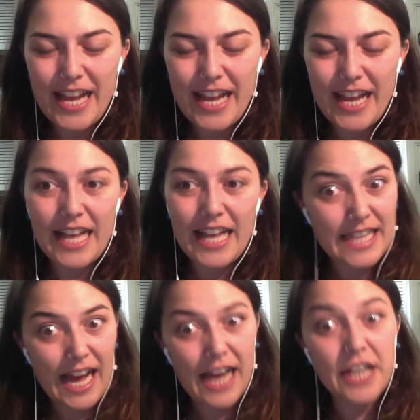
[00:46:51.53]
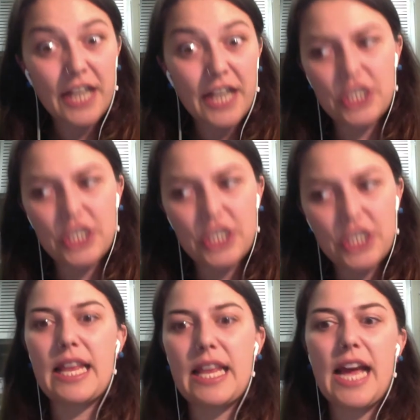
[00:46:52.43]
Did you see that
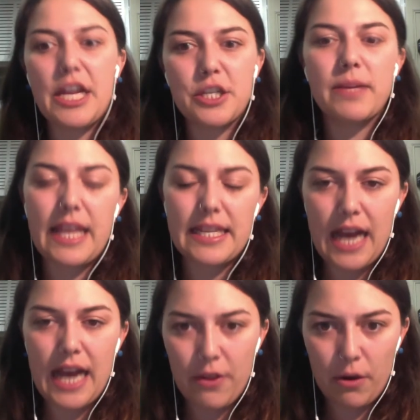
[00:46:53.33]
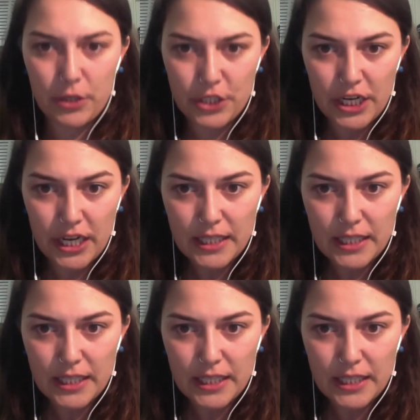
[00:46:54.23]
then tangibly lead to other opportunities?